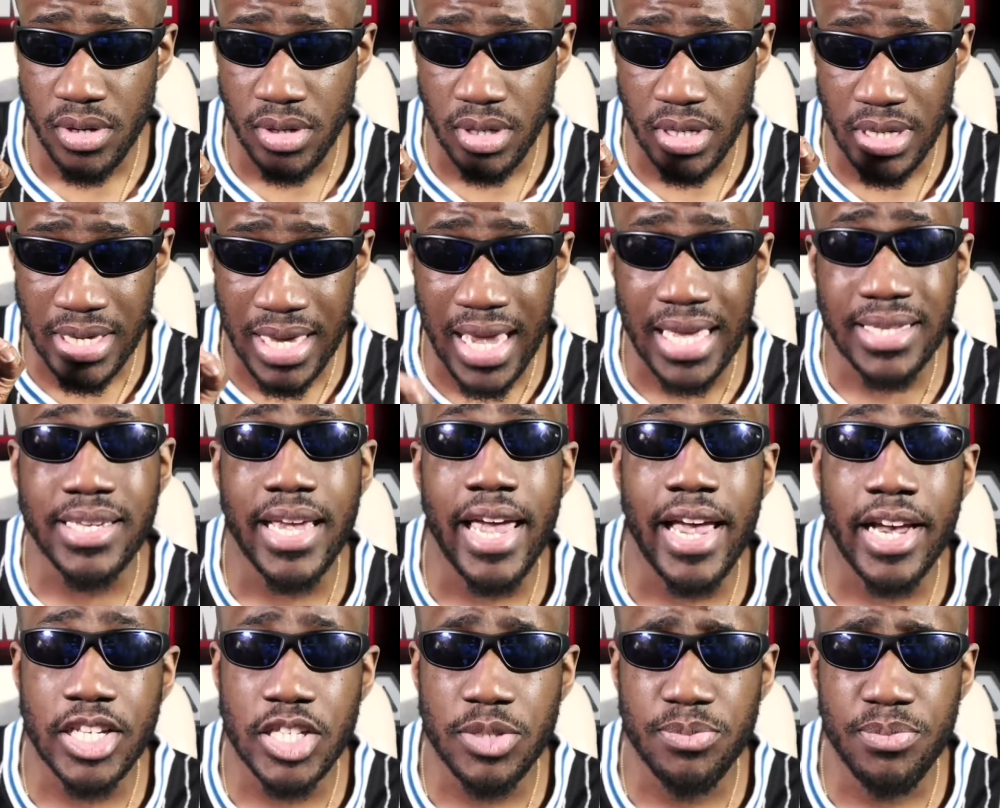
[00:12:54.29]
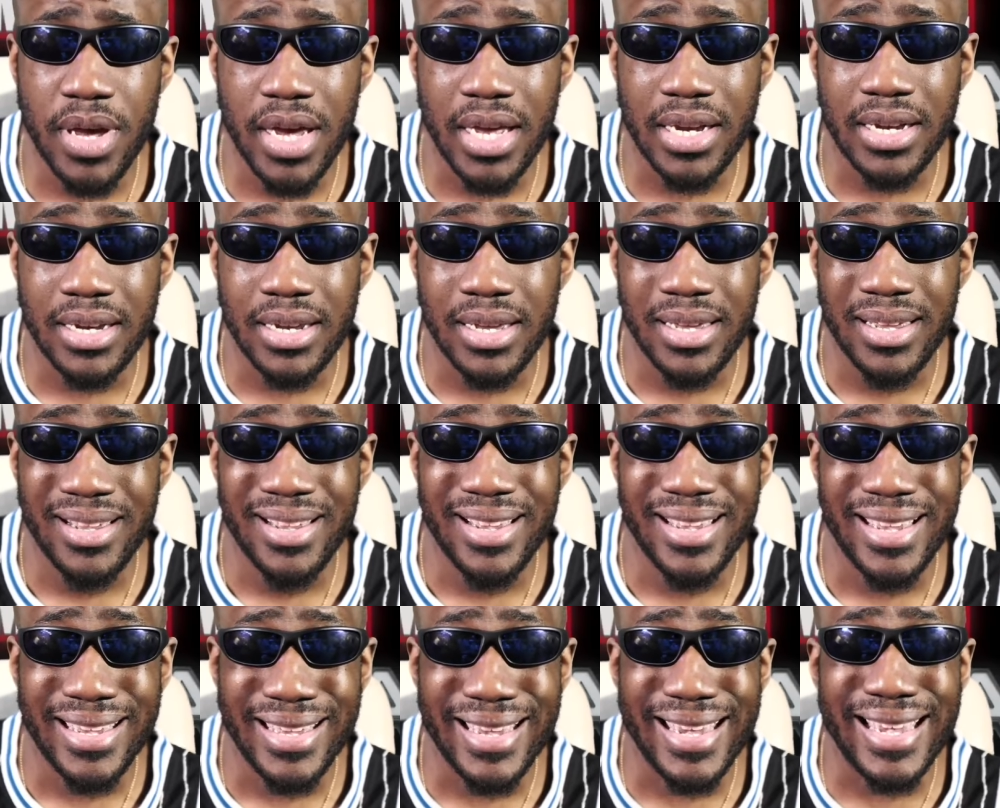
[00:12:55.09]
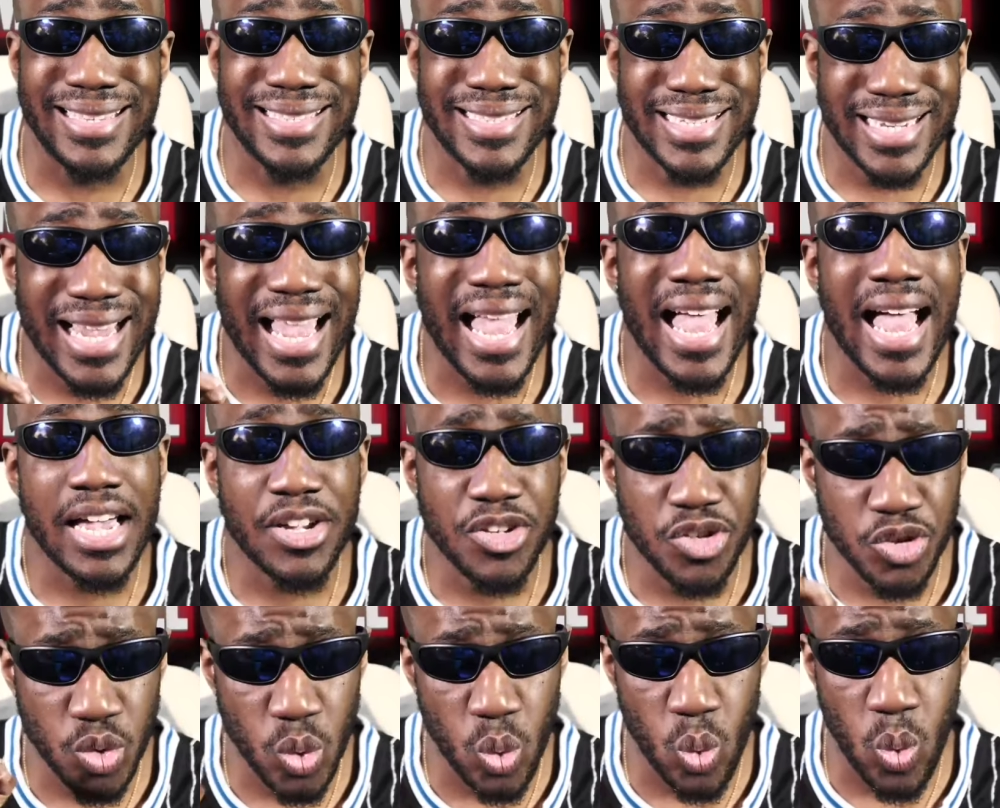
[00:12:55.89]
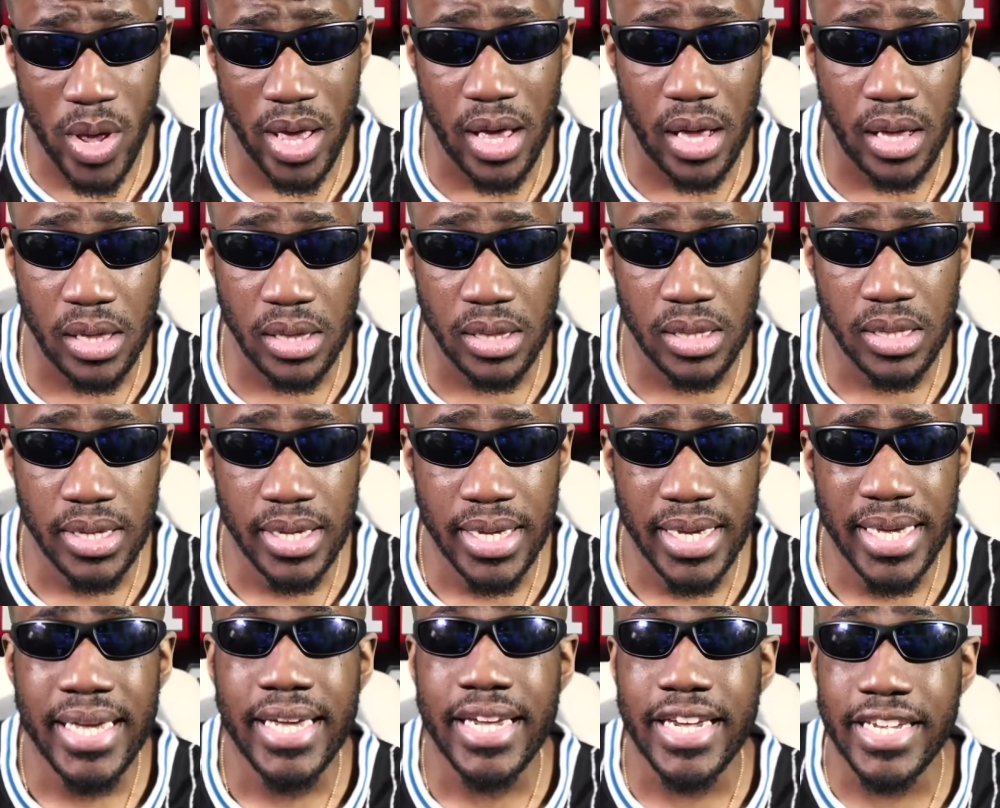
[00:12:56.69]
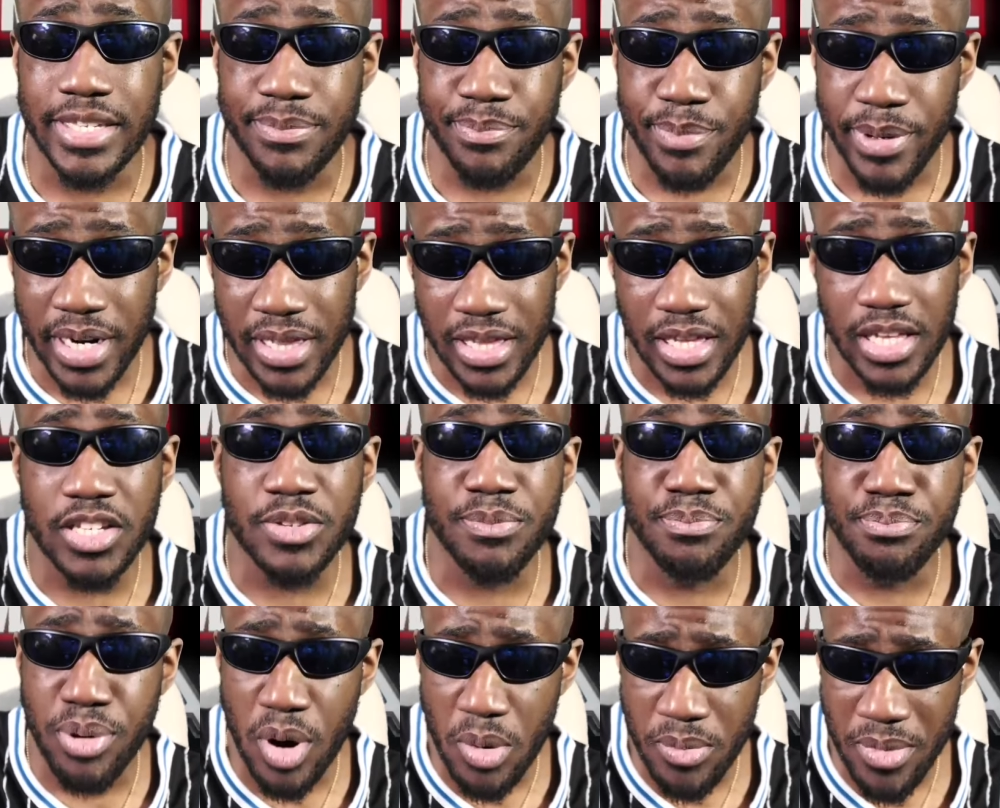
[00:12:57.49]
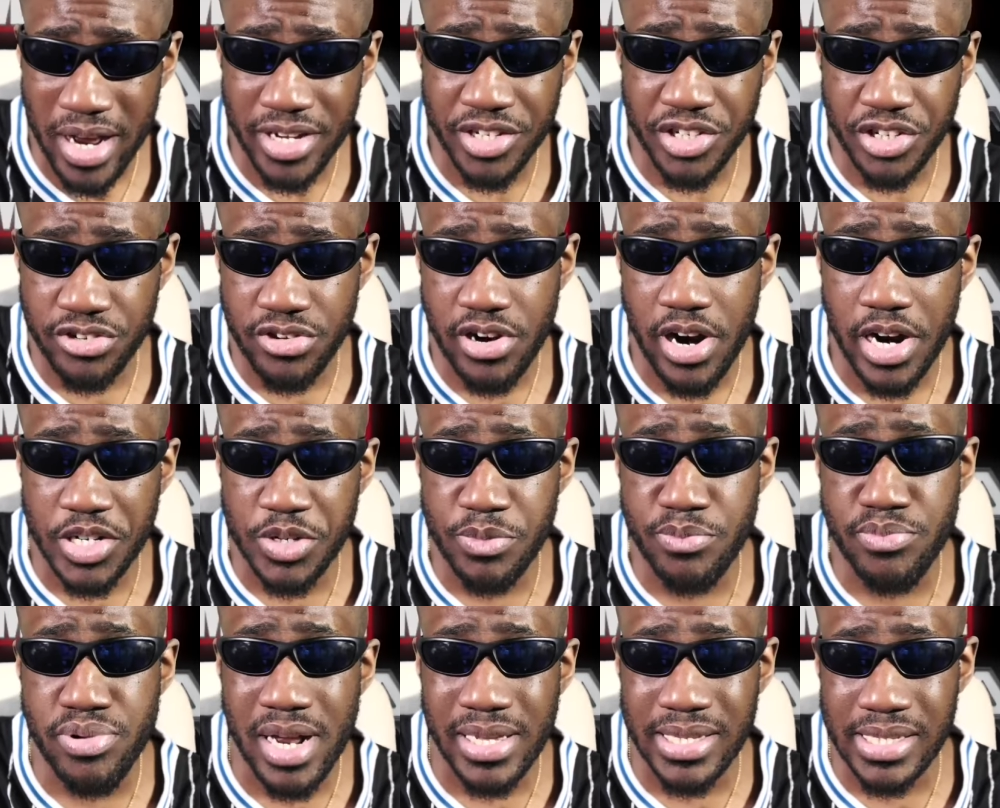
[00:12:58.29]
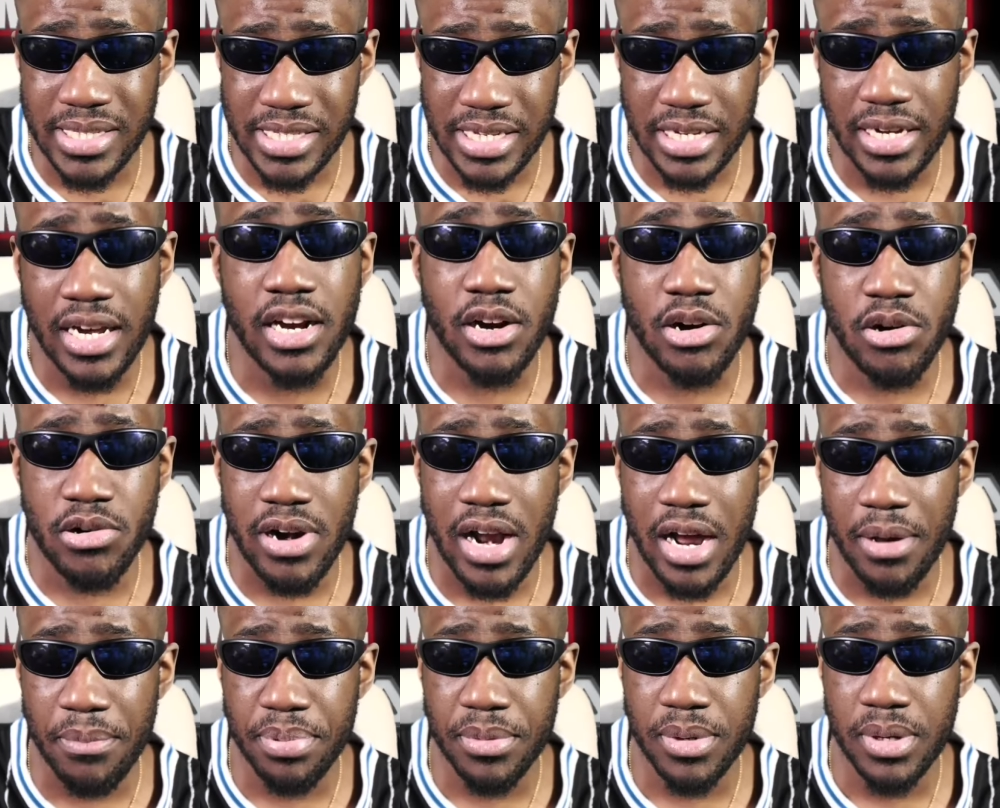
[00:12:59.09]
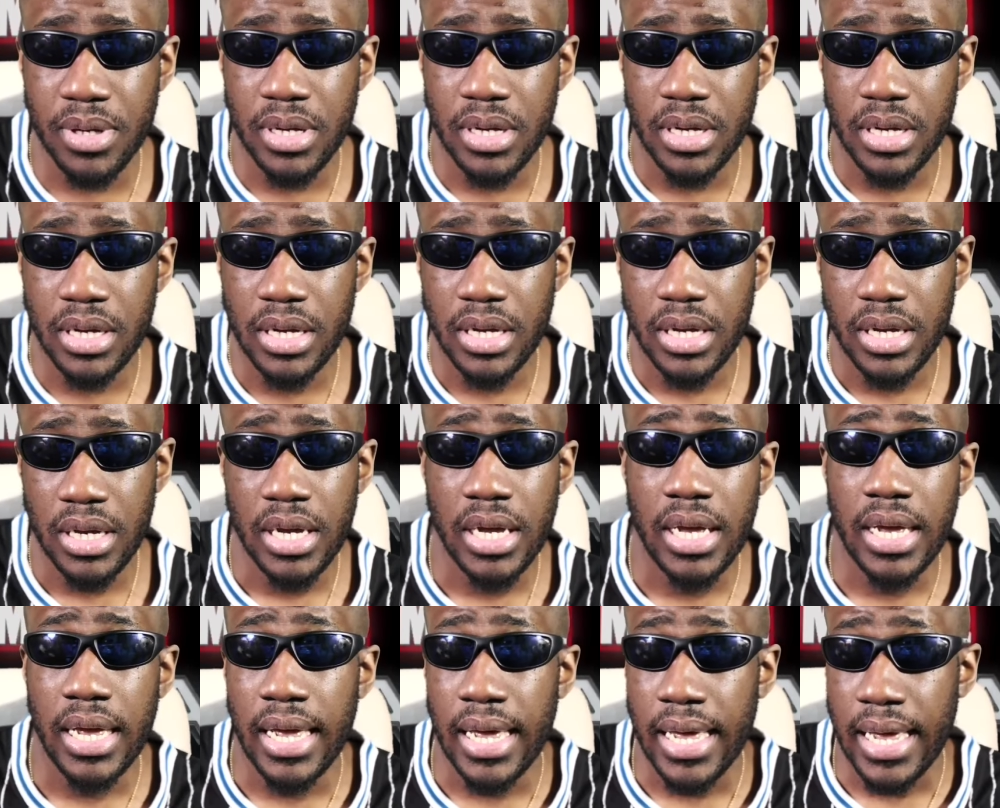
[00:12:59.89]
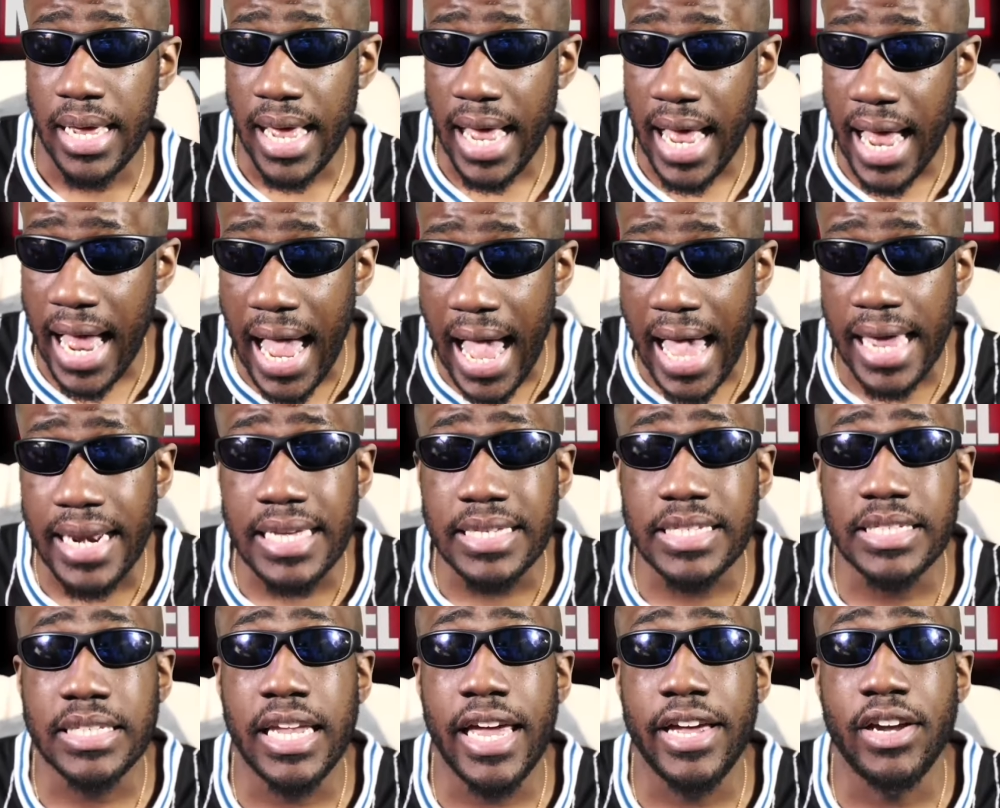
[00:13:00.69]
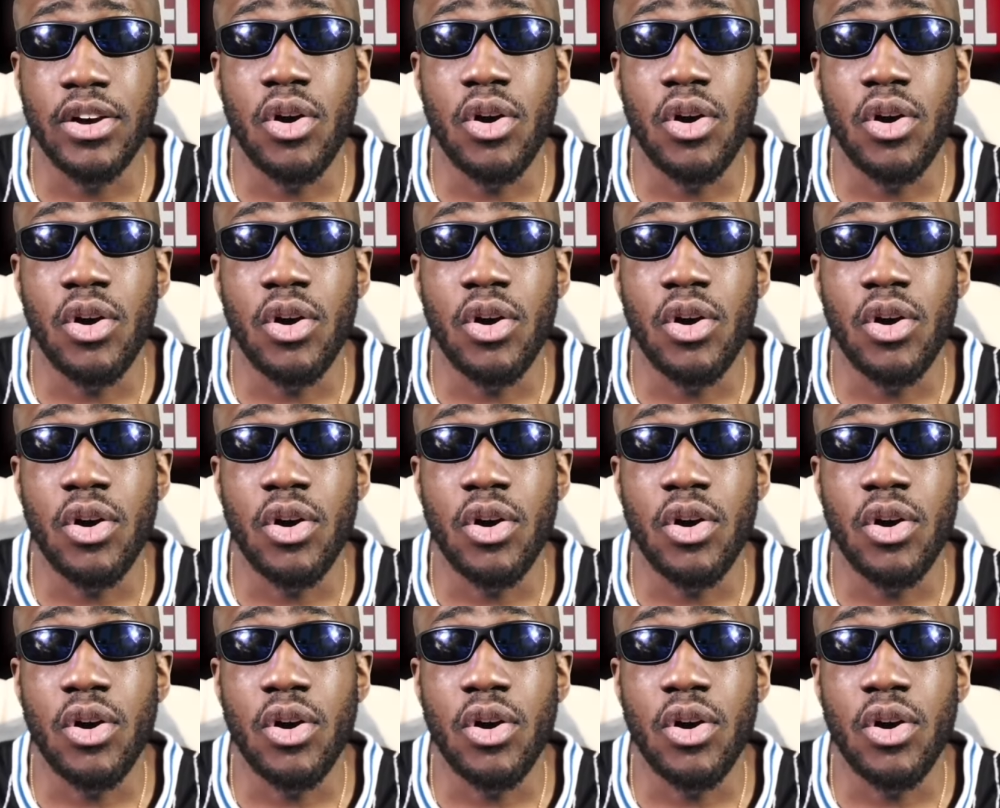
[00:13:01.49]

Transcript: get X Men, it's cast well, it's better than this bum ass trash brand singer crap. And it's like,